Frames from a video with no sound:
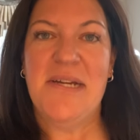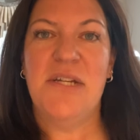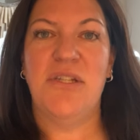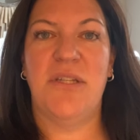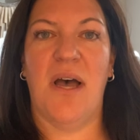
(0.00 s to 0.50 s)

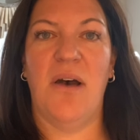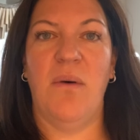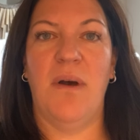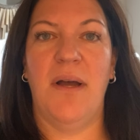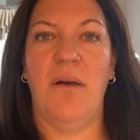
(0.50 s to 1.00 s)

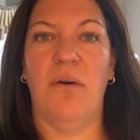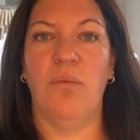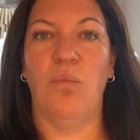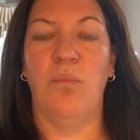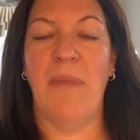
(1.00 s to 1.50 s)
So
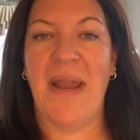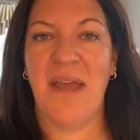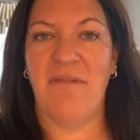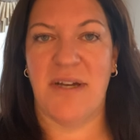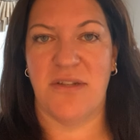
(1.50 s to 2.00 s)
many
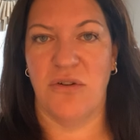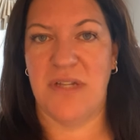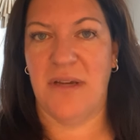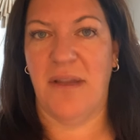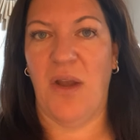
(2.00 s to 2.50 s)
of us are
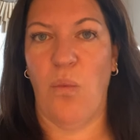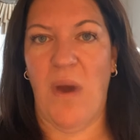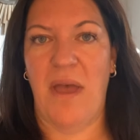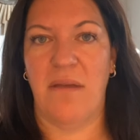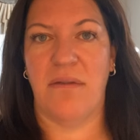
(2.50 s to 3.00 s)
dealing
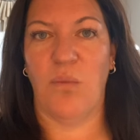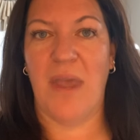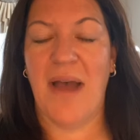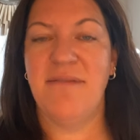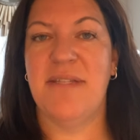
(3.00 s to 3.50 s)
with, we
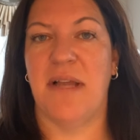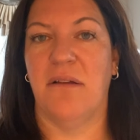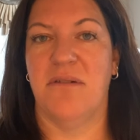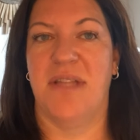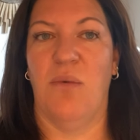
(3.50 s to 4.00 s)
have
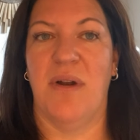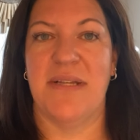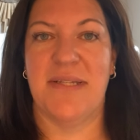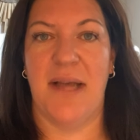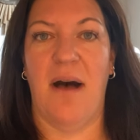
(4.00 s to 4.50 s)
sellers that want to
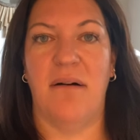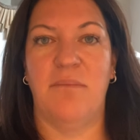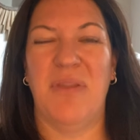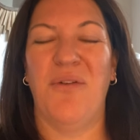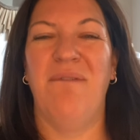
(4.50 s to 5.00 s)
sell,
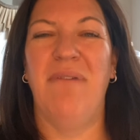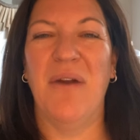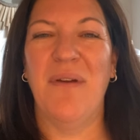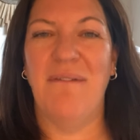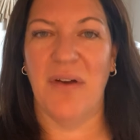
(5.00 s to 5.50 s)
but they're
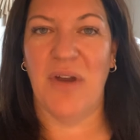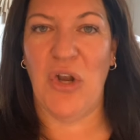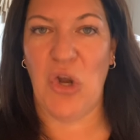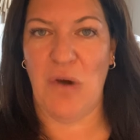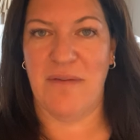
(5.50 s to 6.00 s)
very, very
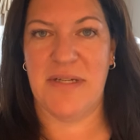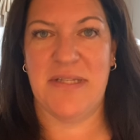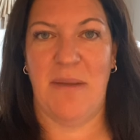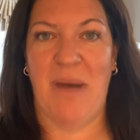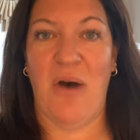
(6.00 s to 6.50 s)
nervous
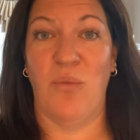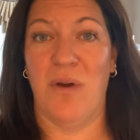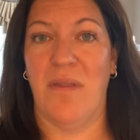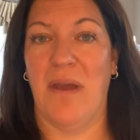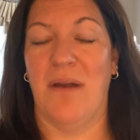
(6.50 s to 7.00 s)
about what
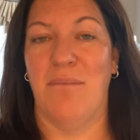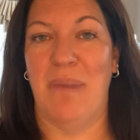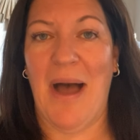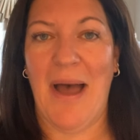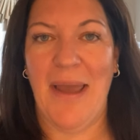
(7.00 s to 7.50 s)
are they going to
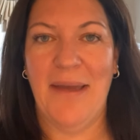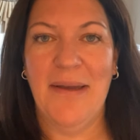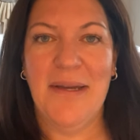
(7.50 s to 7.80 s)
buy.